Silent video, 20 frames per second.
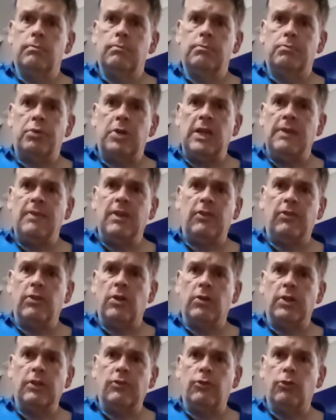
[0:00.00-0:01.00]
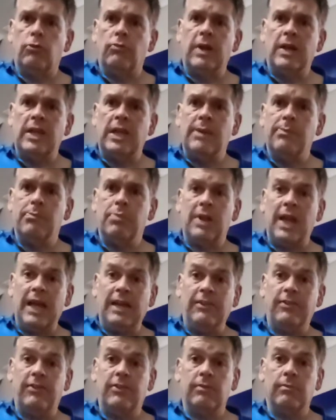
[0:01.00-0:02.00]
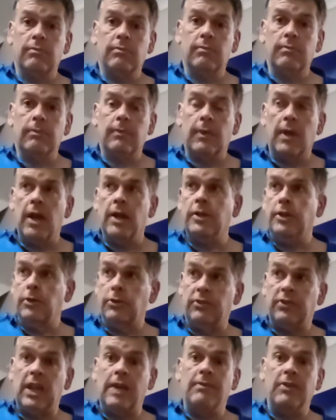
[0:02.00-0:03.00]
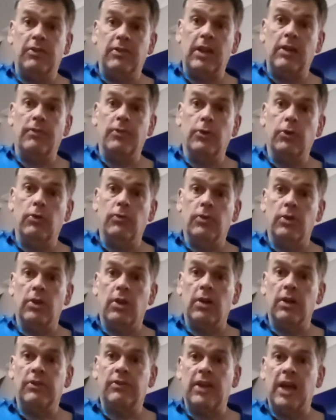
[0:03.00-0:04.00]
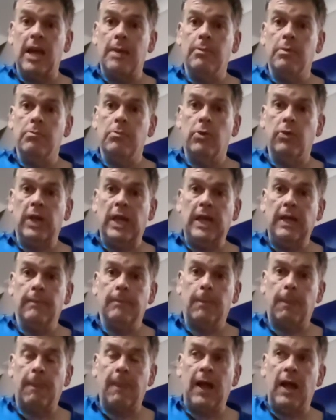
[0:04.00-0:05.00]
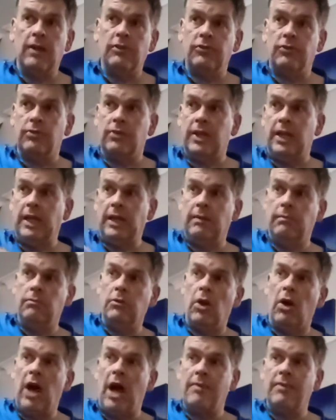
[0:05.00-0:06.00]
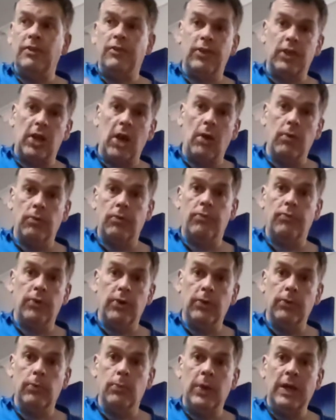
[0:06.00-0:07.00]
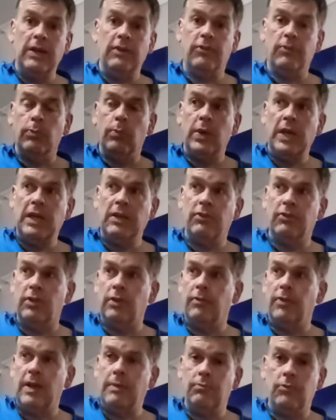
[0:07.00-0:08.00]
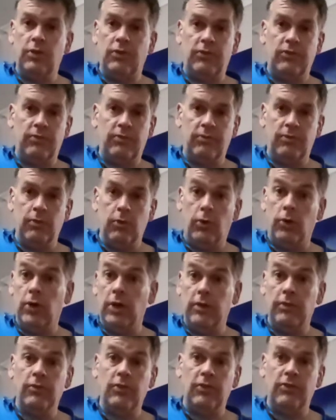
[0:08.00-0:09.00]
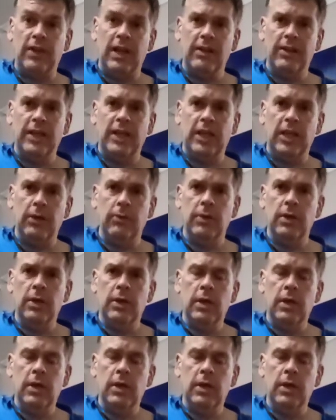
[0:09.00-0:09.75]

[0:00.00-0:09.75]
previous knowledge already in place, and you'll save yourself an awful lot of time and money actually not having to go through weeks and weeks of him just telling you